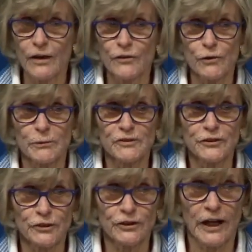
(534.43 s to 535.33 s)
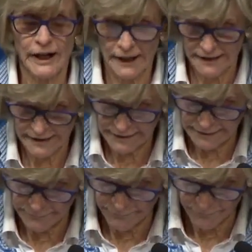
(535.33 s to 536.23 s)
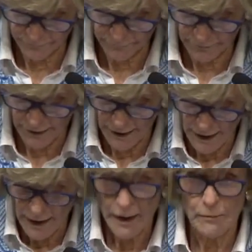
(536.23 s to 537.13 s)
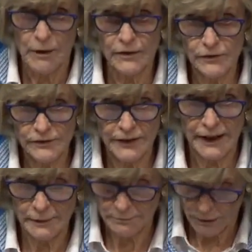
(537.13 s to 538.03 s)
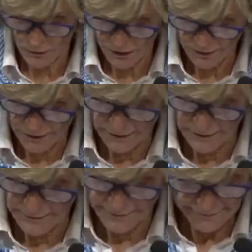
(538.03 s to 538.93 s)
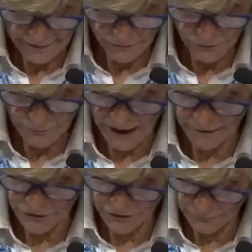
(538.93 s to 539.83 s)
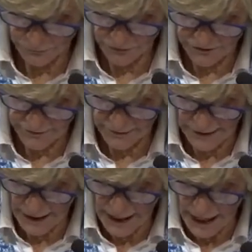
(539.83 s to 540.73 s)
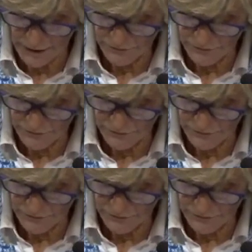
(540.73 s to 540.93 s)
through mature eyes. Mother and Dad both descended from Irish immigrants, a